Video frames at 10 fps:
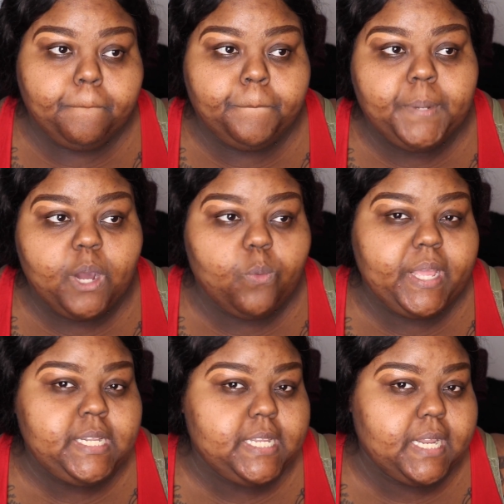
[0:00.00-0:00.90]
but
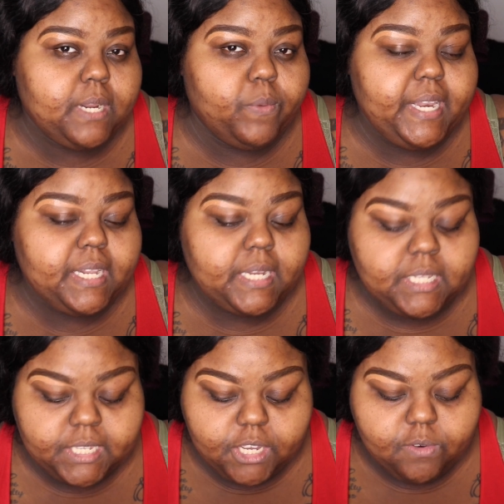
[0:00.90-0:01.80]
we
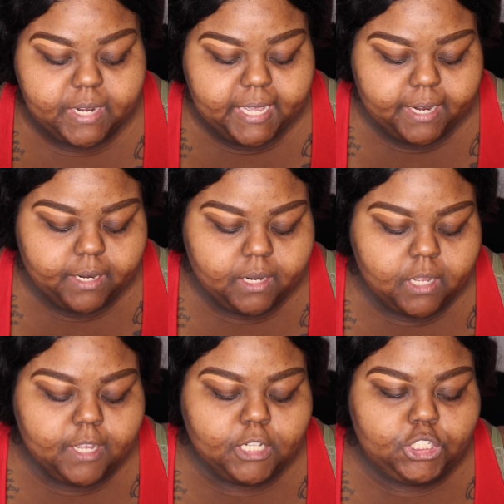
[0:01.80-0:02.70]
still needed
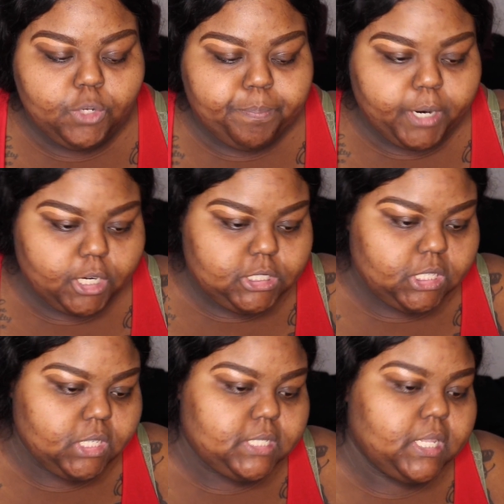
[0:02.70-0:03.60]
to
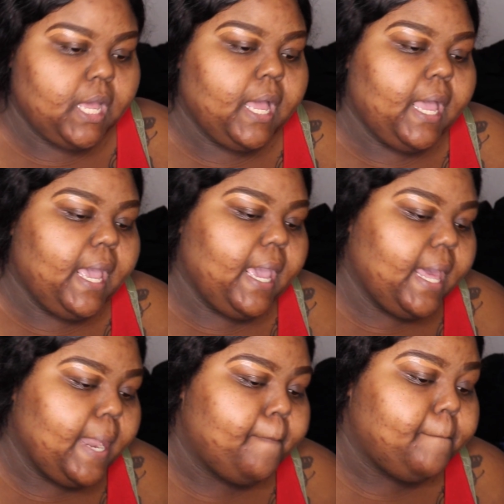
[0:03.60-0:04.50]
purchase
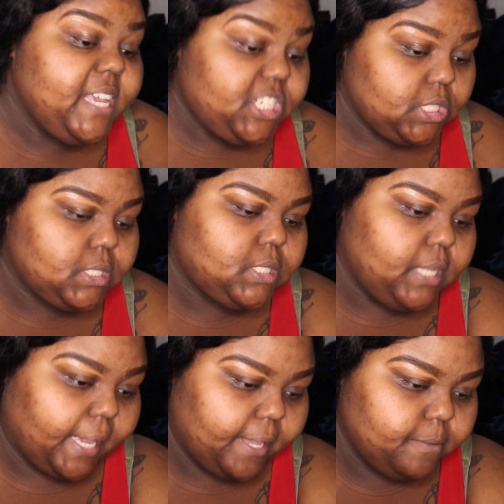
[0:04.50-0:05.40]
an admissions
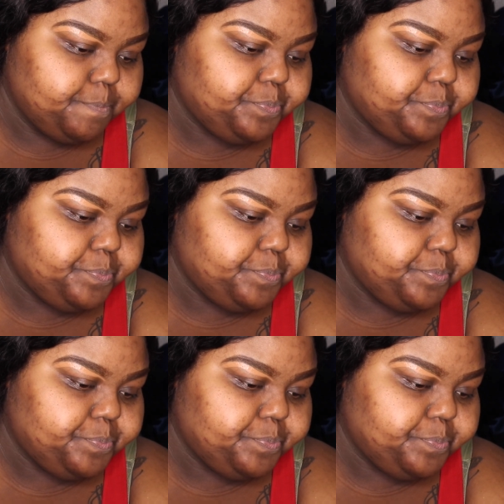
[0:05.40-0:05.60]
ticket.